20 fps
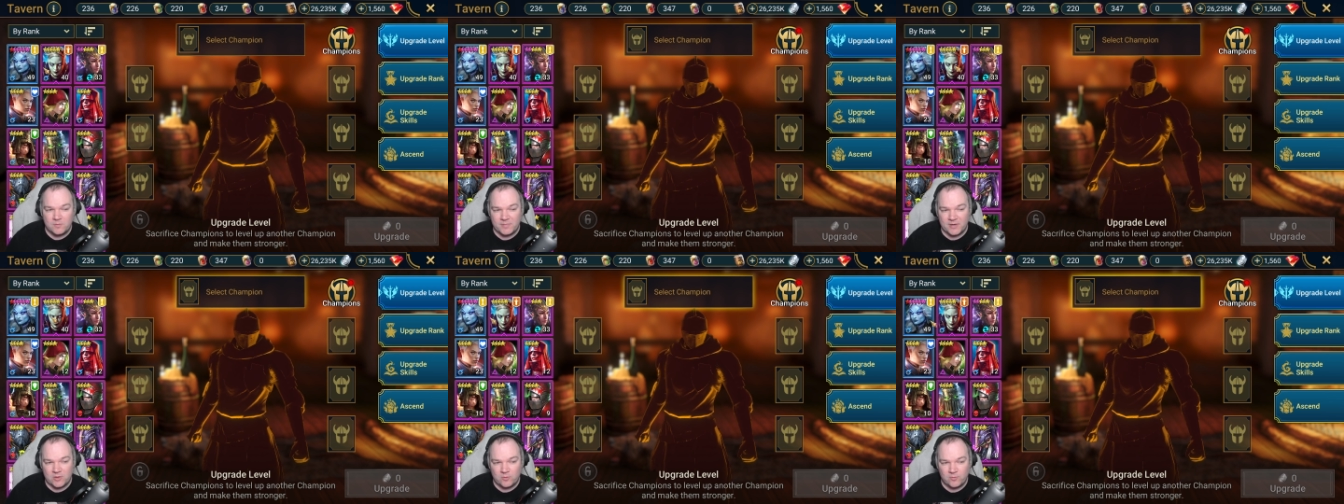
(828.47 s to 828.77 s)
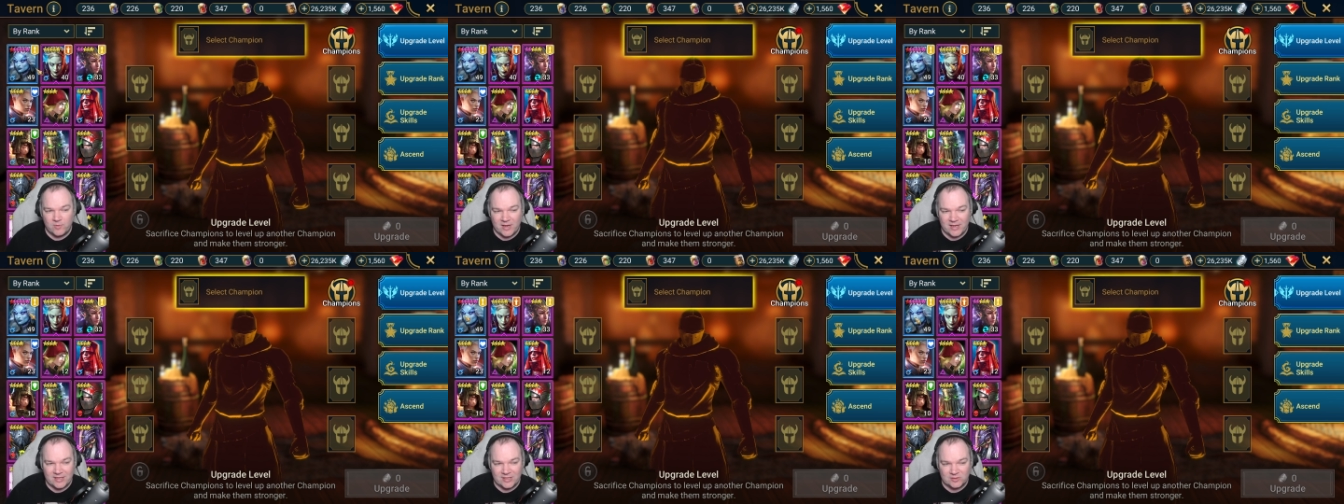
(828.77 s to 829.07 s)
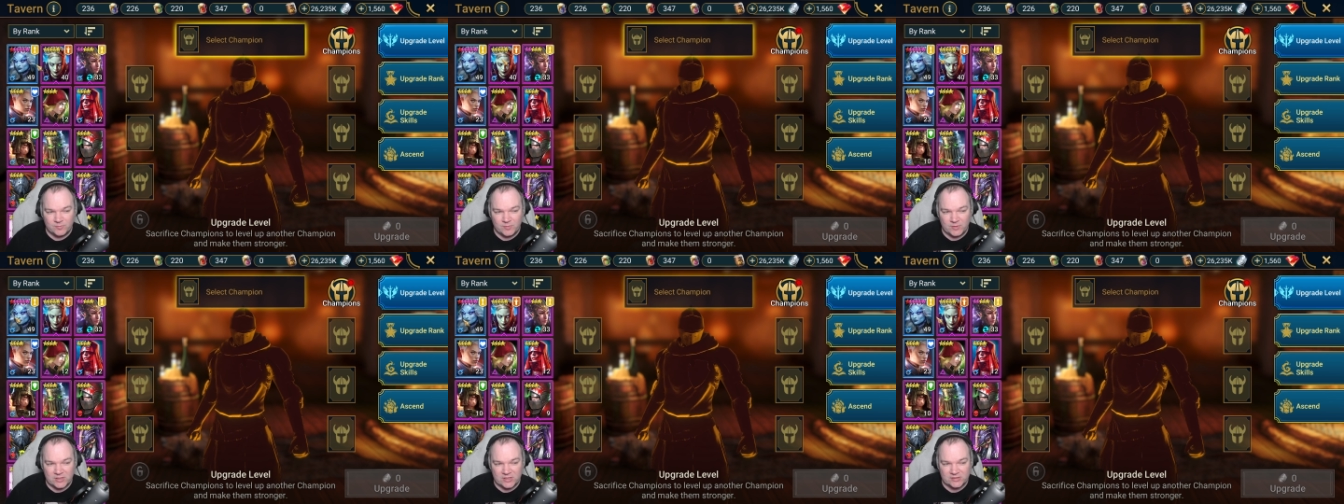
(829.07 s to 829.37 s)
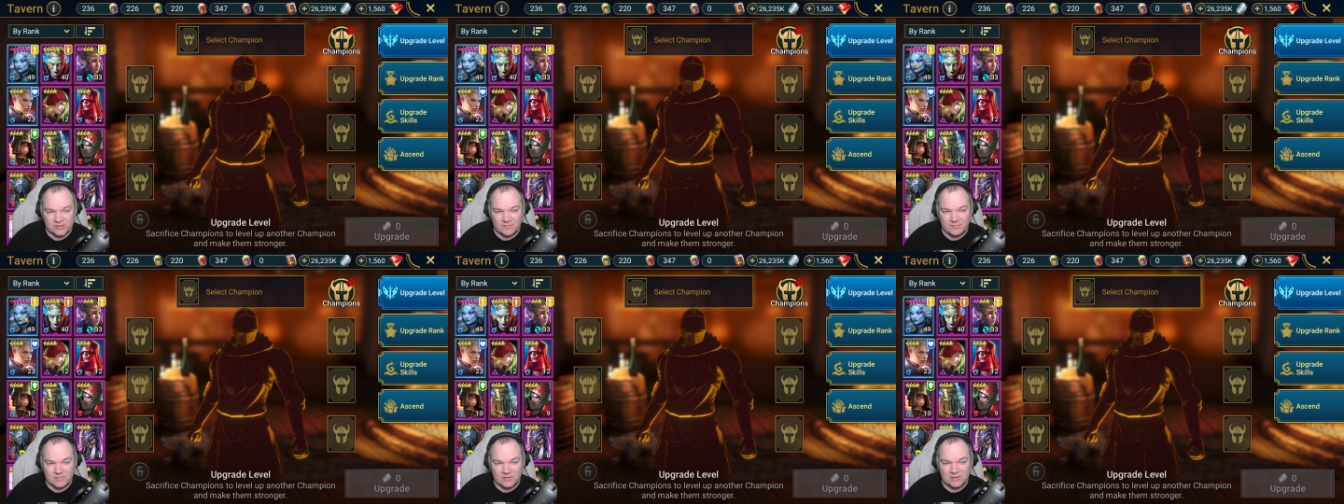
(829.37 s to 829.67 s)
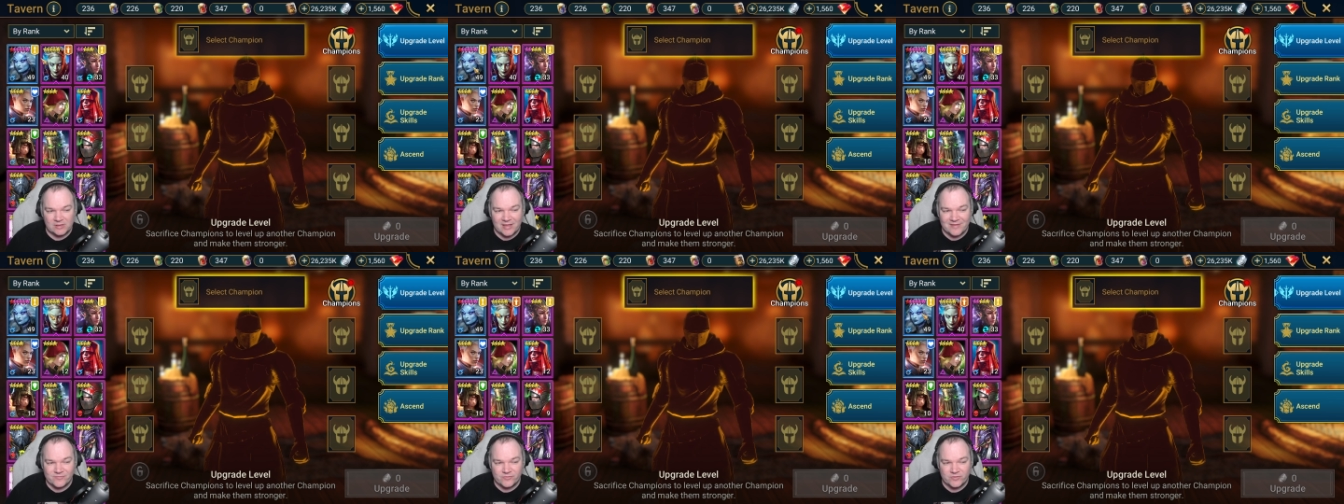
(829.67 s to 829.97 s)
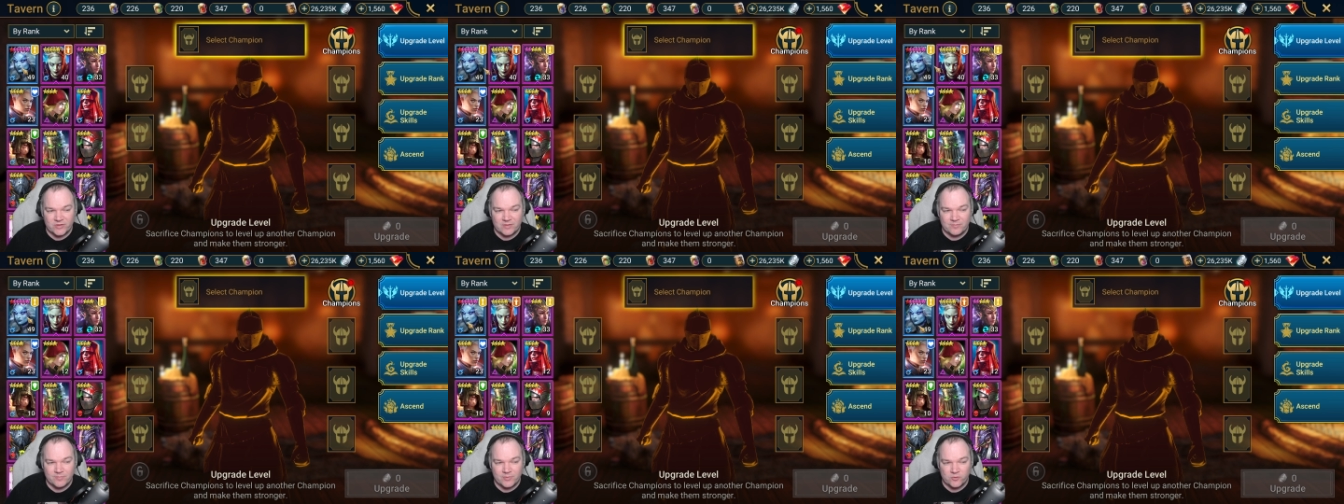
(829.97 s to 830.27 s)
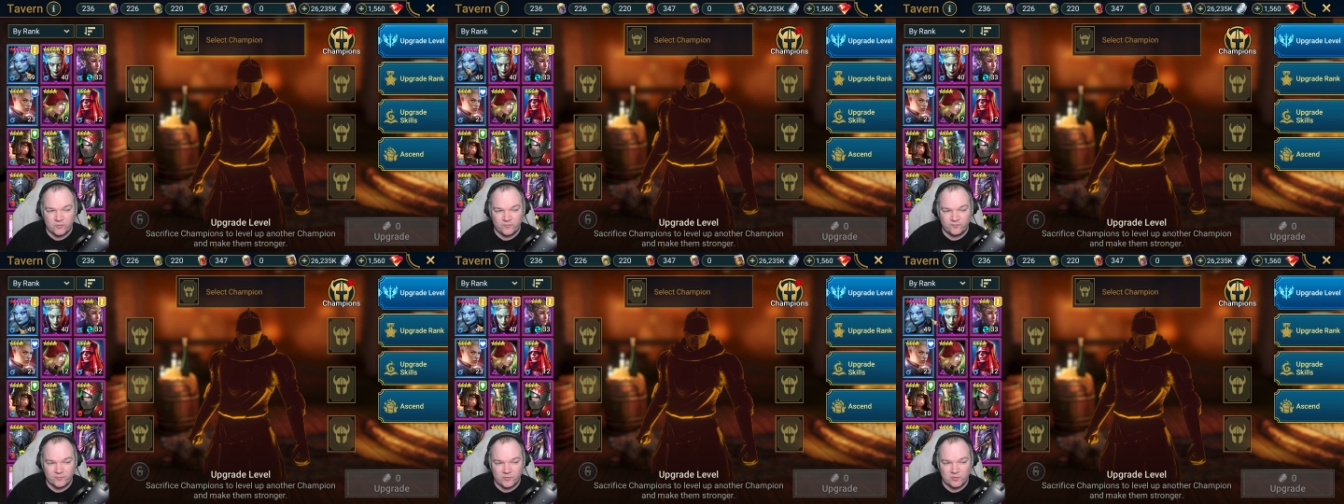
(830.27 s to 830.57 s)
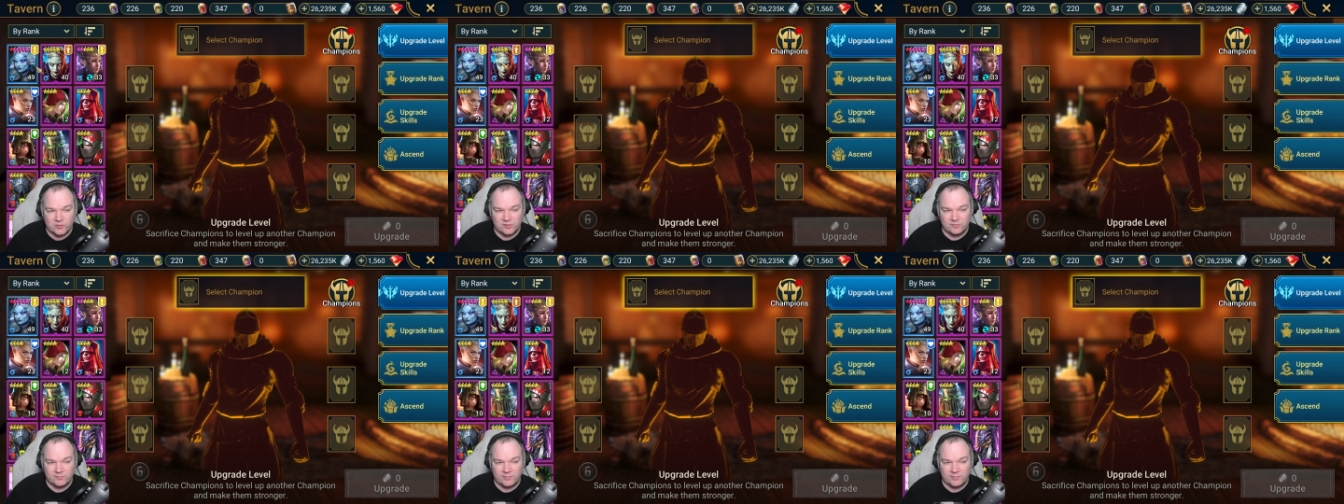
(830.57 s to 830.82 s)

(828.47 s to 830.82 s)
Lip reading: by the way, is because I've been leveling both Frozen